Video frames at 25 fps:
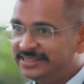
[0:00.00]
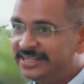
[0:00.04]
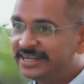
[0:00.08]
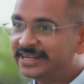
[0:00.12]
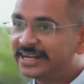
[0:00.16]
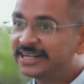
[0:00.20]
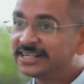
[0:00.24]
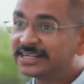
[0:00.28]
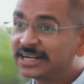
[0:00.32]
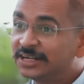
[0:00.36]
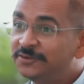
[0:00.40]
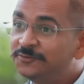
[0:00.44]
They
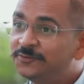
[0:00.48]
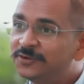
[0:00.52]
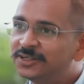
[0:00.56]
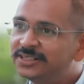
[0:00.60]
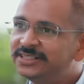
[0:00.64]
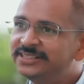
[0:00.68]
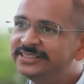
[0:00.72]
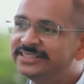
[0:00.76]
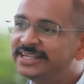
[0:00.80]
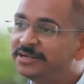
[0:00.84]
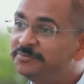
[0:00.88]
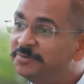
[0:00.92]
can
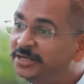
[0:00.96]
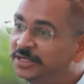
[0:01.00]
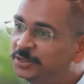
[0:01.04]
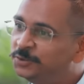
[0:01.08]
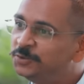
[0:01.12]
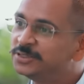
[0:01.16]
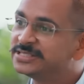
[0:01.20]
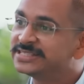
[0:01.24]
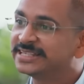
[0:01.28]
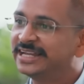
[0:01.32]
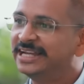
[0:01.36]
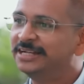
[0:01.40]
convert them into
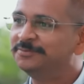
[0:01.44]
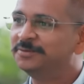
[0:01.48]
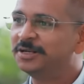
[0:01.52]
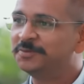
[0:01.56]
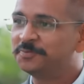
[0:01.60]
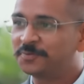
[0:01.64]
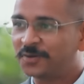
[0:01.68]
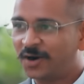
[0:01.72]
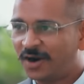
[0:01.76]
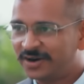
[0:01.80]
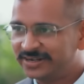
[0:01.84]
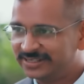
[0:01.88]

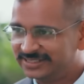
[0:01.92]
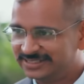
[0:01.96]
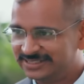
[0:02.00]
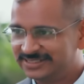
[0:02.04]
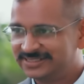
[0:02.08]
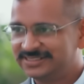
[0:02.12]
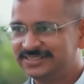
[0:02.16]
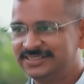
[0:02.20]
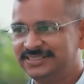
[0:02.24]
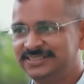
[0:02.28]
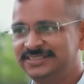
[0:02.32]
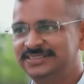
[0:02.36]
scalable
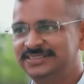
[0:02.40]
product.